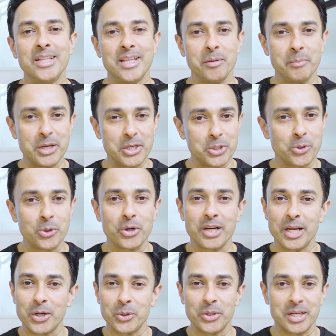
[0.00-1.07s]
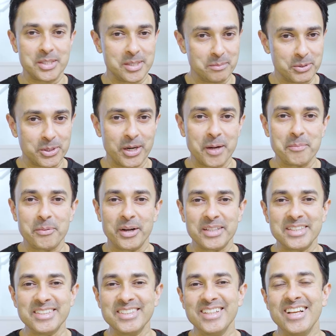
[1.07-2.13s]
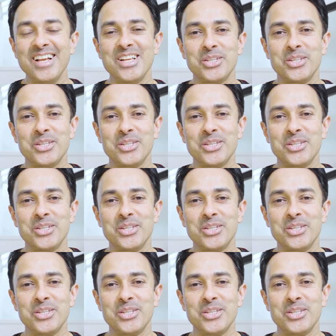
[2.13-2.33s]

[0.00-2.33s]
then make sure you click on that subscribe button